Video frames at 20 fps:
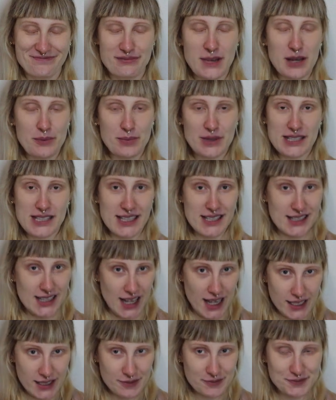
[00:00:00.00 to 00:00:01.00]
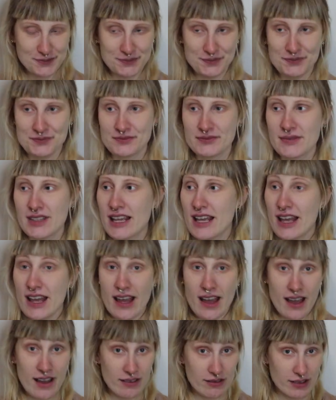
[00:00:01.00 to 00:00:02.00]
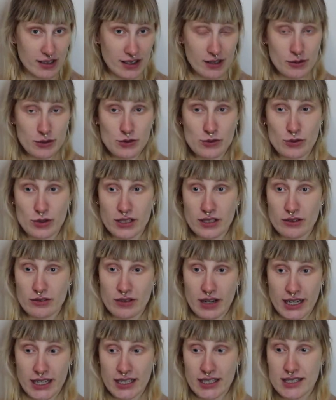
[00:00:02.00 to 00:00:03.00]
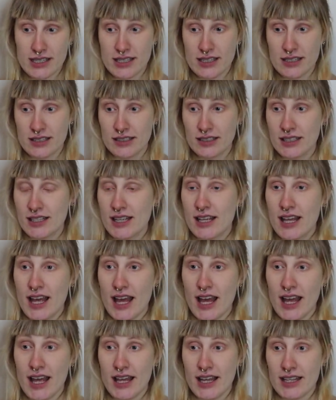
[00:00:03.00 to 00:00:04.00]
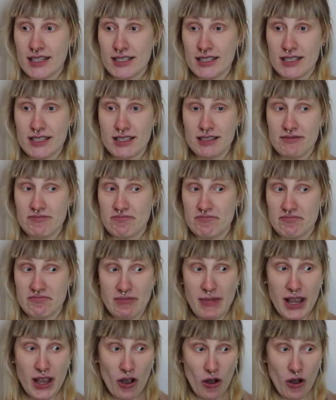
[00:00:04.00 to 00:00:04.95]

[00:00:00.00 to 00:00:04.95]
But besides that, everything was really great. And my